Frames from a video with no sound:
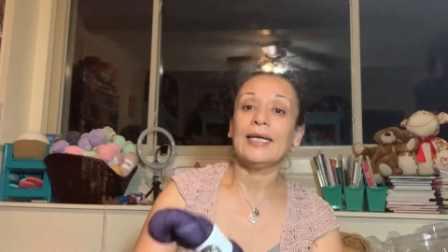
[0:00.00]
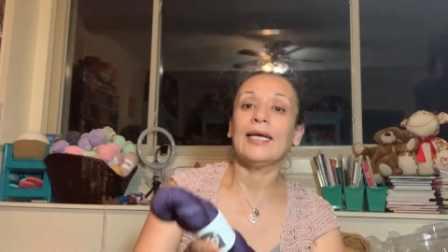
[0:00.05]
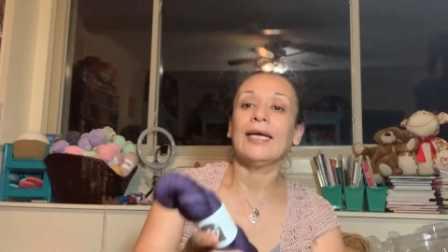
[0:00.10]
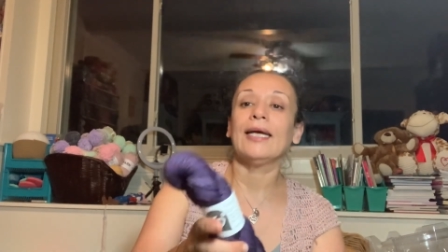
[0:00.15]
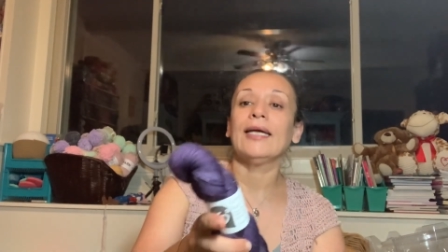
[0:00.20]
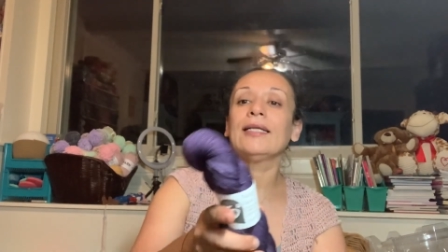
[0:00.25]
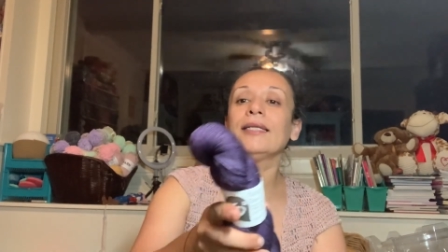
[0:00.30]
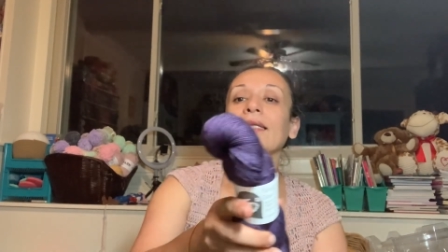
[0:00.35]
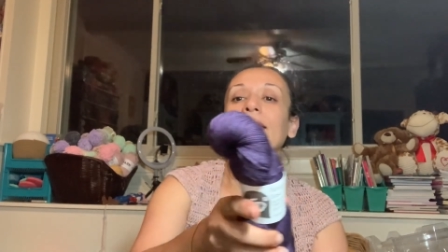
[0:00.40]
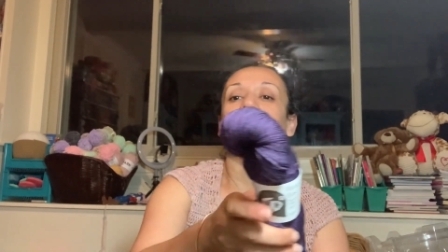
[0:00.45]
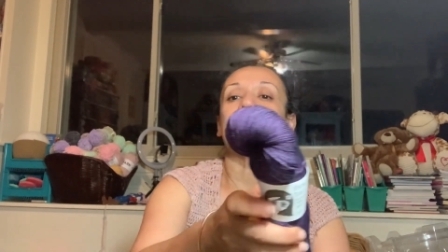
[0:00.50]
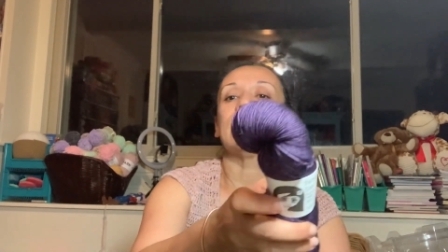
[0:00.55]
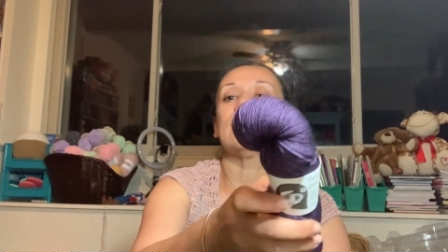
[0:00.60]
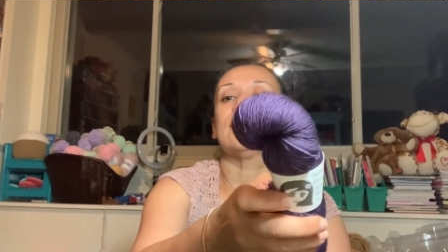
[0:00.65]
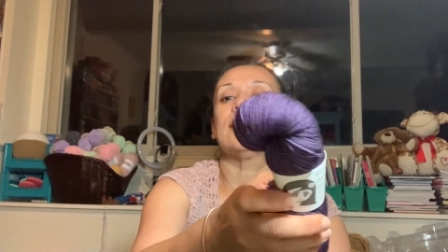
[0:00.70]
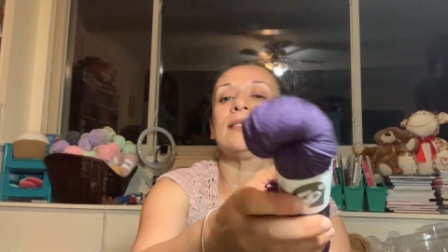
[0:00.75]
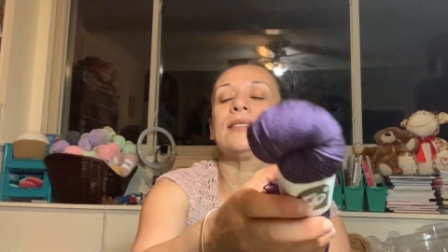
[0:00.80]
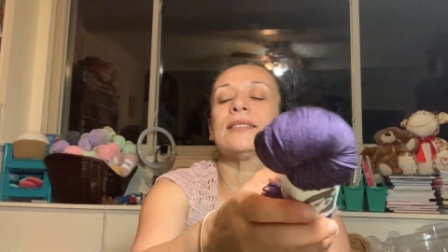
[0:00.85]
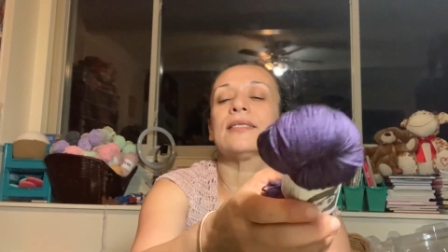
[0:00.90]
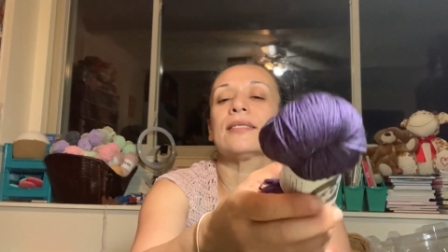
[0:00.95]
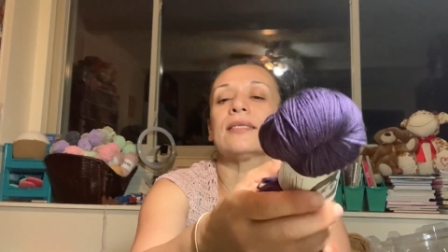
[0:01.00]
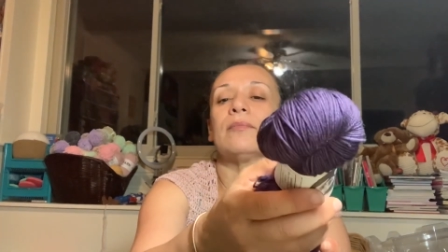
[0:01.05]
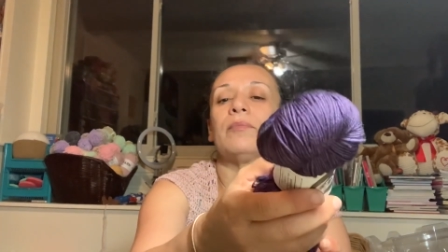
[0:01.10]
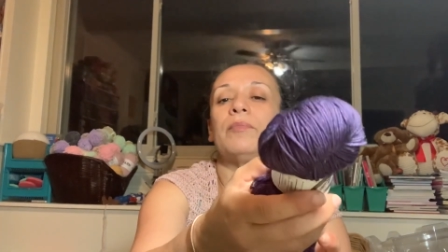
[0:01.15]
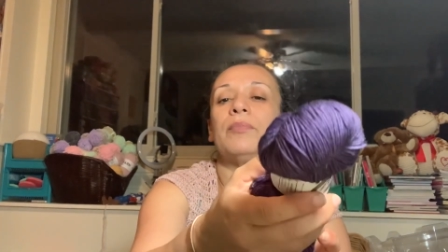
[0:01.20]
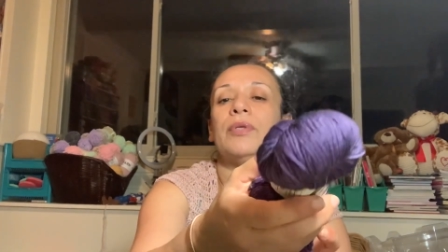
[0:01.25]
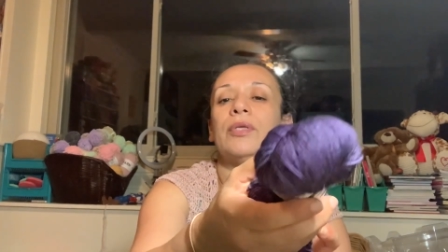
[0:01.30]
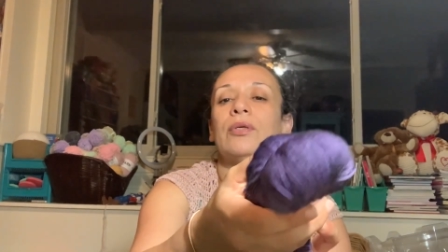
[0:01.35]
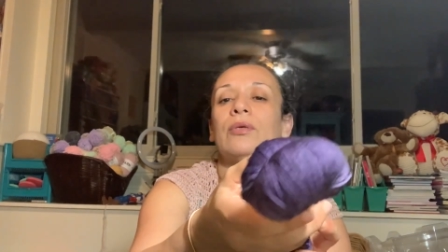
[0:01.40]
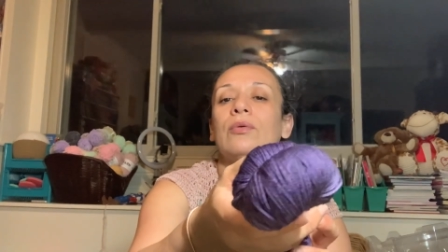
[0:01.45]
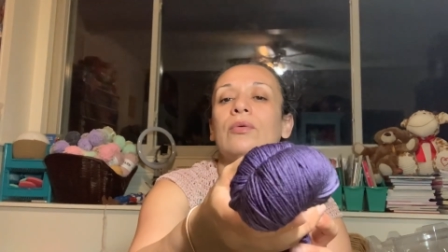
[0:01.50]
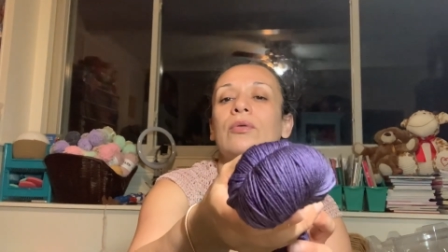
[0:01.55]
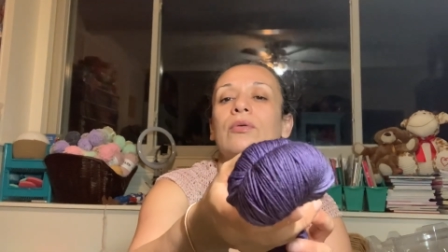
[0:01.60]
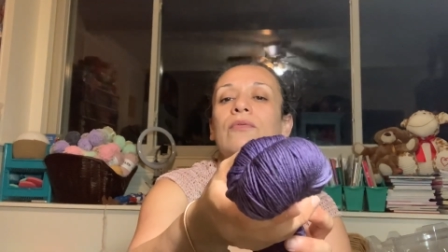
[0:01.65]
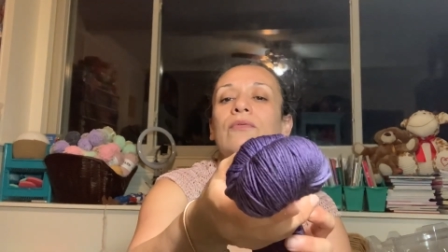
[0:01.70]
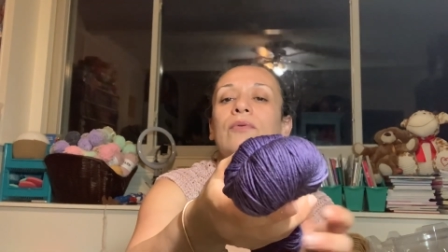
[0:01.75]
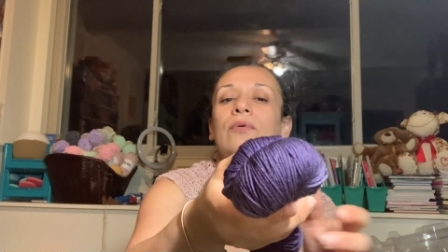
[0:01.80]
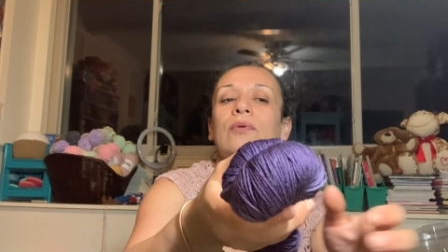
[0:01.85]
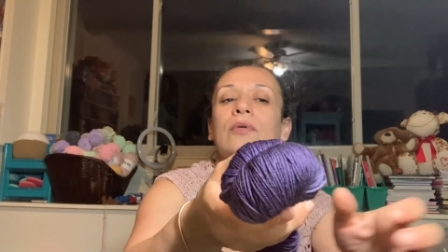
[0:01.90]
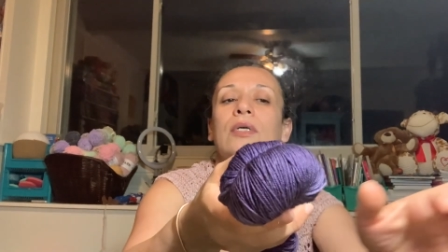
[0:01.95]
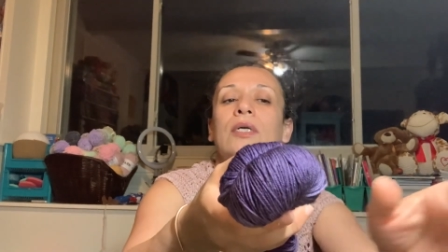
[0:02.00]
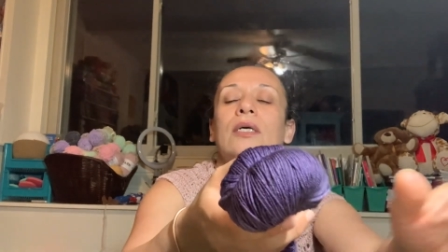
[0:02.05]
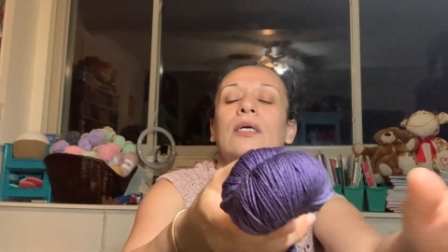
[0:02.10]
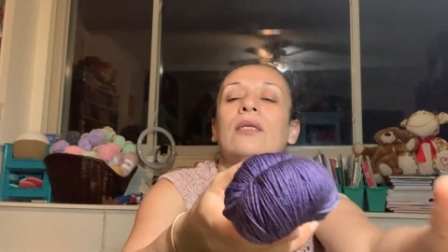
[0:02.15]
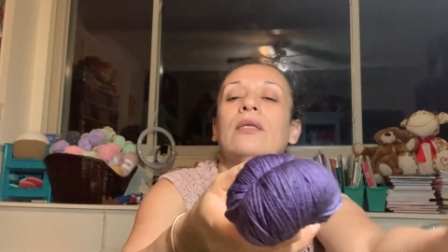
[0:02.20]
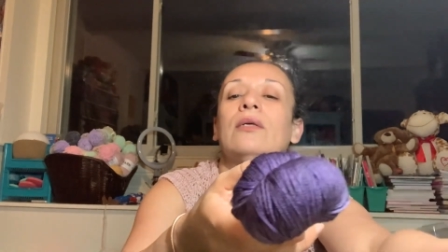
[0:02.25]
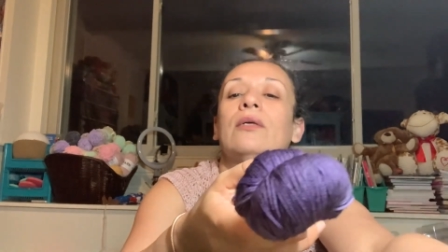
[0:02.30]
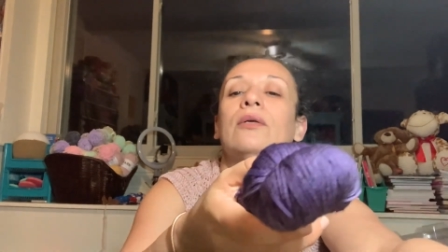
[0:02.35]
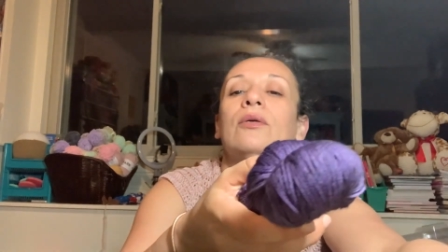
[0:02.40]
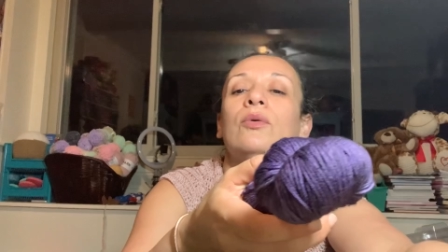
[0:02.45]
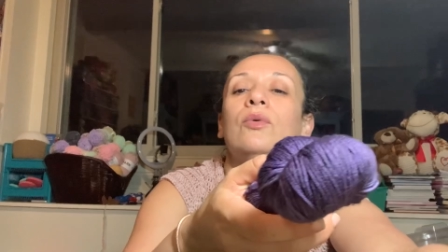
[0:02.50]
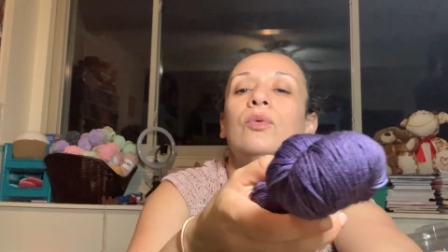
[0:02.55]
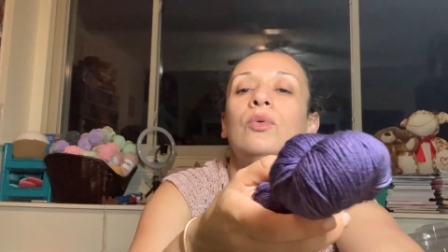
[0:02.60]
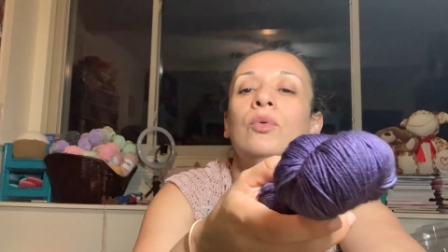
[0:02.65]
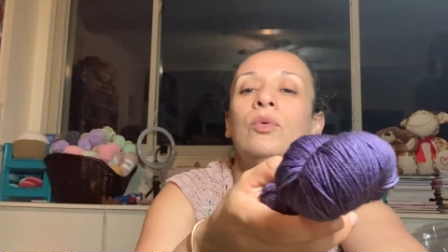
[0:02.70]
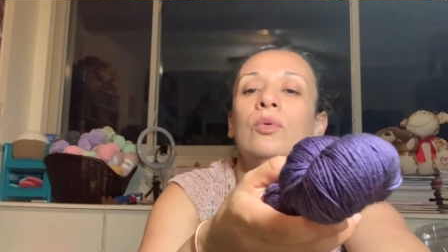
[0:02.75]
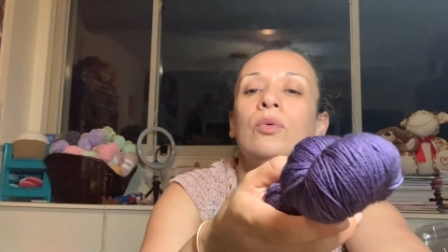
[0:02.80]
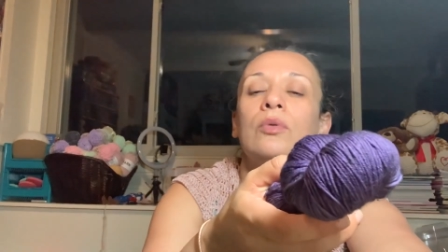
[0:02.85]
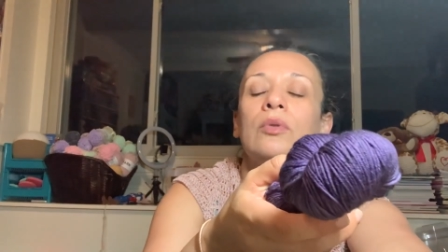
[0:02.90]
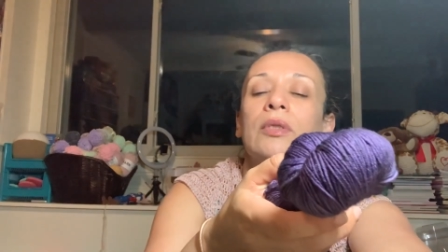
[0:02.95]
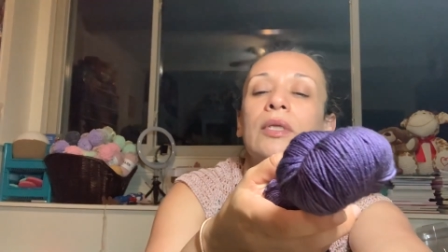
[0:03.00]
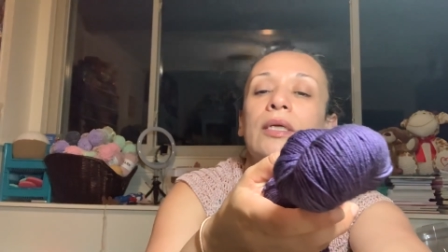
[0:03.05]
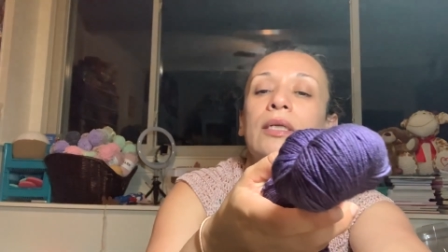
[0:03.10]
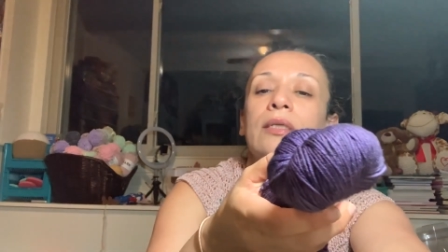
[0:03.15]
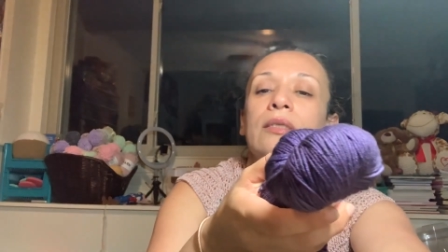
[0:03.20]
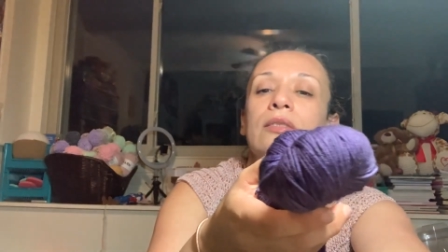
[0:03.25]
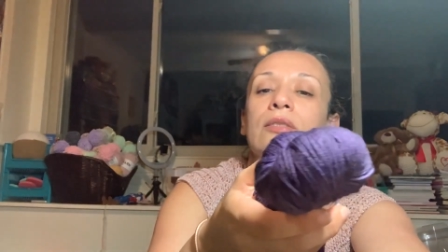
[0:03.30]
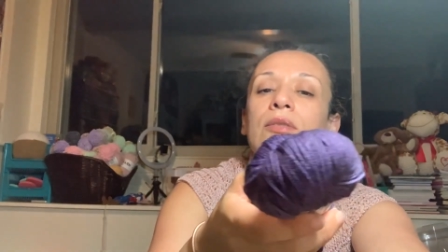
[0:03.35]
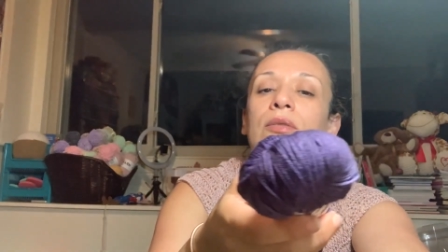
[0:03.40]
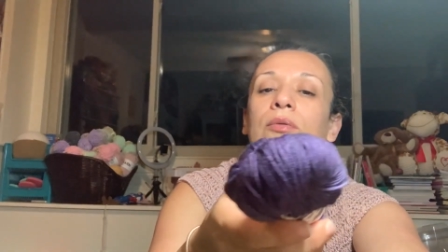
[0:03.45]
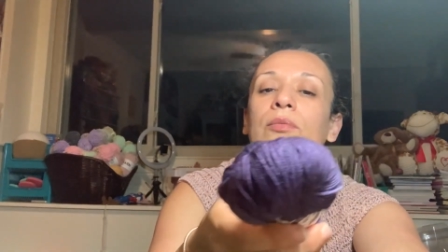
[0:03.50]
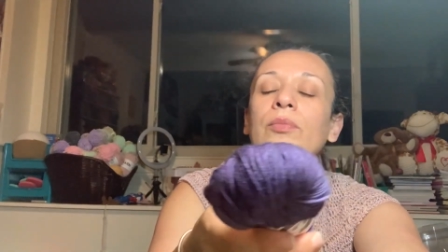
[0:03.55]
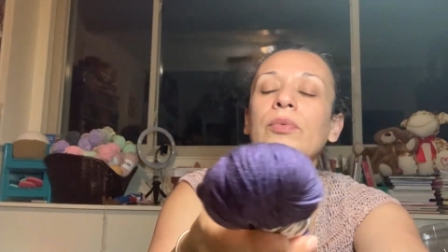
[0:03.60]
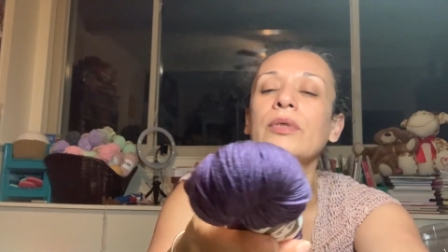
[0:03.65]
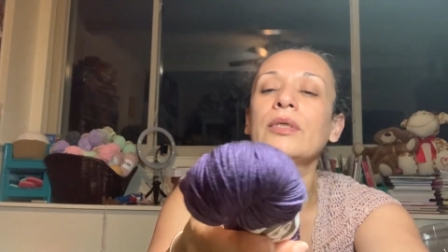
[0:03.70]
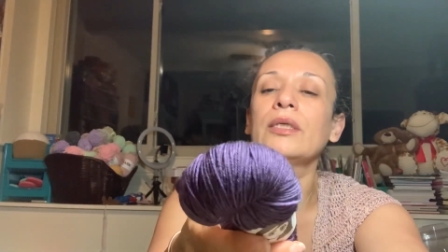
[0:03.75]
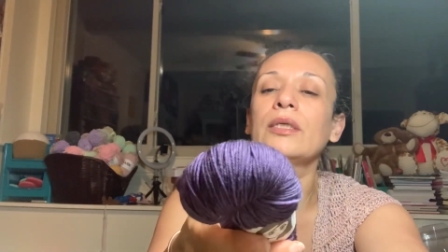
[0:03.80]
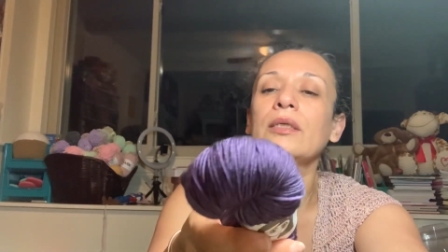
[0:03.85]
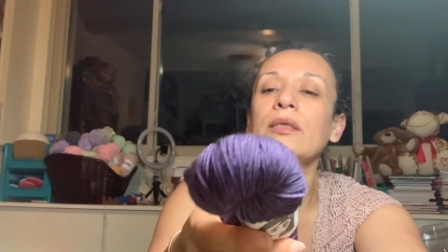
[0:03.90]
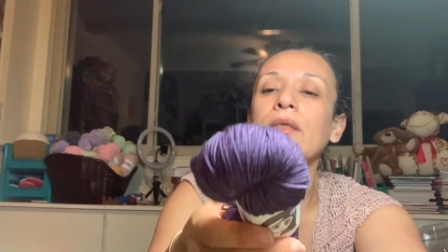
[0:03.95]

And look at this beautiful color. Ooh, that is so pretty.